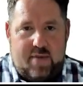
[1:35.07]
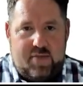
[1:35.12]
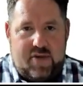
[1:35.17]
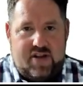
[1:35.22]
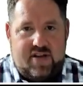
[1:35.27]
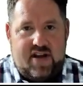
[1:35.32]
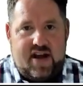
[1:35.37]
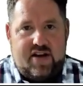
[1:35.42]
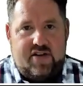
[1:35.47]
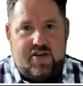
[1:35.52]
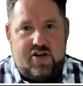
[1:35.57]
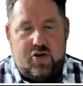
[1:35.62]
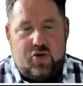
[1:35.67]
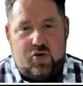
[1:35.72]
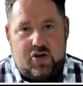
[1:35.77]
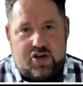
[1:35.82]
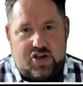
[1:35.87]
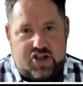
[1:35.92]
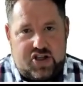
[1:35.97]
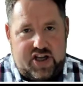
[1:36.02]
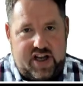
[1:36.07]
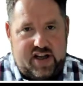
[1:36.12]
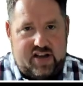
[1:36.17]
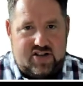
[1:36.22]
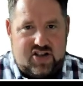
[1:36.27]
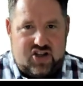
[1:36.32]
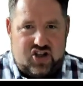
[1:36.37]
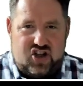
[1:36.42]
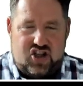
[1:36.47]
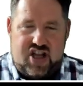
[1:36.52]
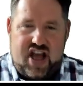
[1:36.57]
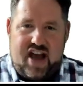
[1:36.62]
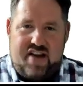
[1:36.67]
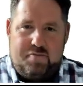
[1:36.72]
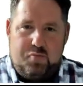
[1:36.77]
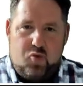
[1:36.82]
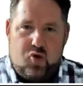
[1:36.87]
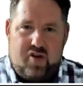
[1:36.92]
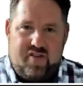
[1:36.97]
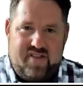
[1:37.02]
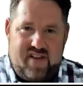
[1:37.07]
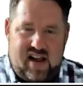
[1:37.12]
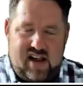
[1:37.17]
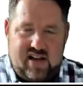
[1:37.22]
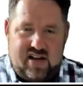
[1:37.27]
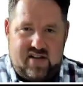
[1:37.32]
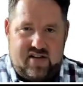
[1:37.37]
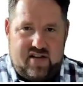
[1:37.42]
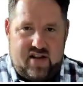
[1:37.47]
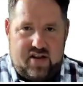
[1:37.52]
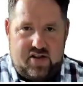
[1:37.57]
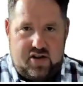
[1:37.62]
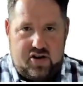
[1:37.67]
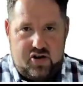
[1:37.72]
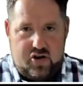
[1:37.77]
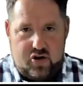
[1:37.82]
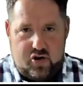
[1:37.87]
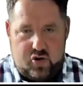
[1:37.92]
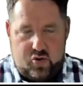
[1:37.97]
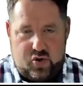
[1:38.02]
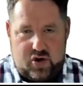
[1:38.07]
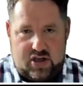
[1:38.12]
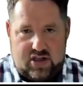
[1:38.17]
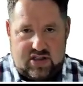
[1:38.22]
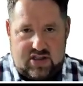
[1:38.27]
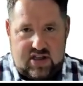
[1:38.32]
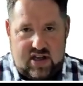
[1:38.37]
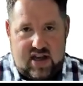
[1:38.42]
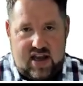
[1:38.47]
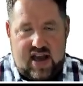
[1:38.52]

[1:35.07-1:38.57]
be that the older sales have more value than the newer ones.